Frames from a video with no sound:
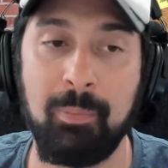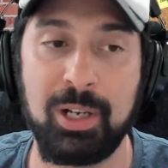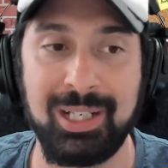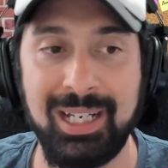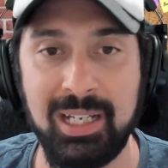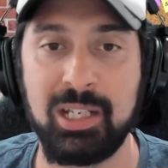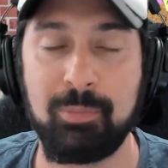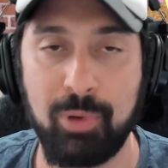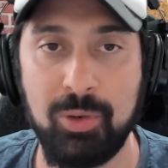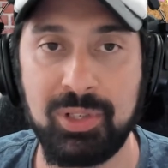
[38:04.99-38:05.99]
much easier
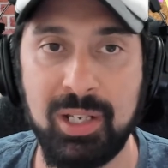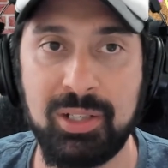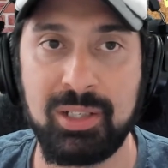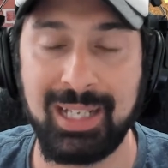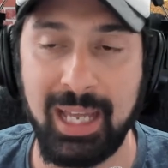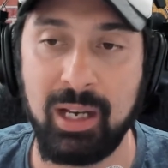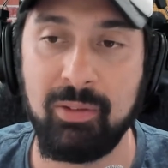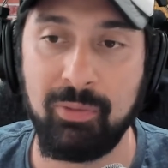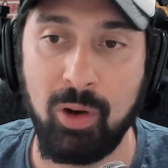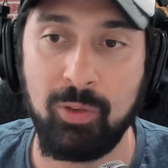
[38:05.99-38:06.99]
process to get
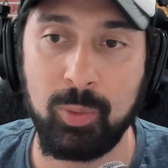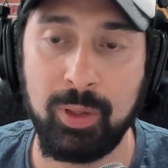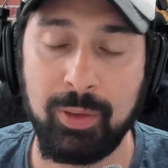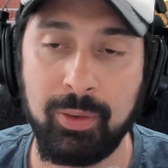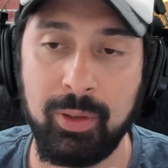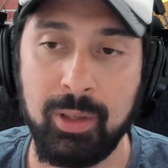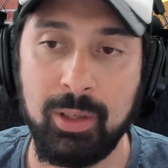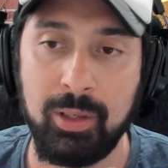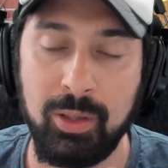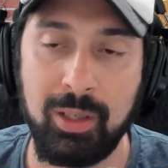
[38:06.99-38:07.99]
involved with?
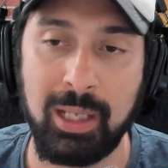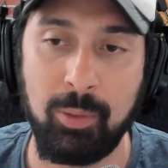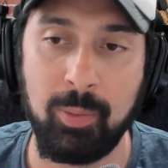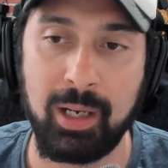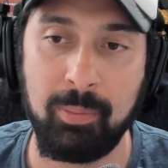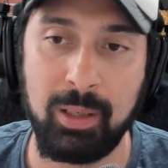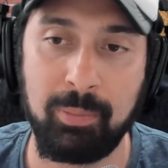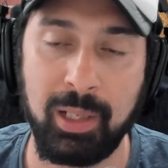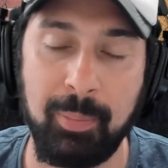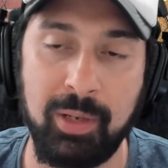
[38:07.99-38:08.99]
Do you think that will make
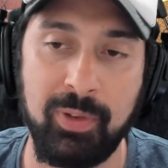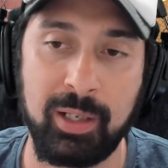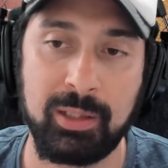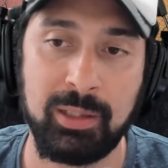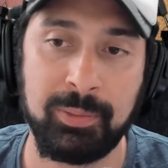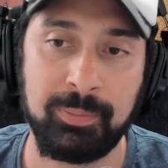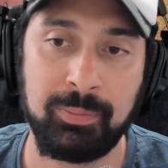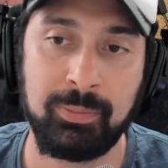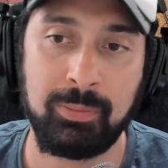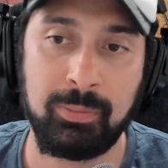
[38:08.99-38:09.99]
it play a big factor?
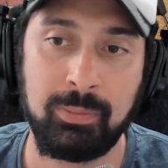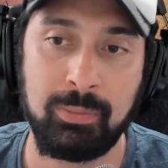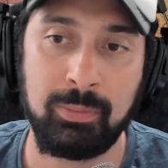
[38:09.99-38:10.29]
Yeah, I mean,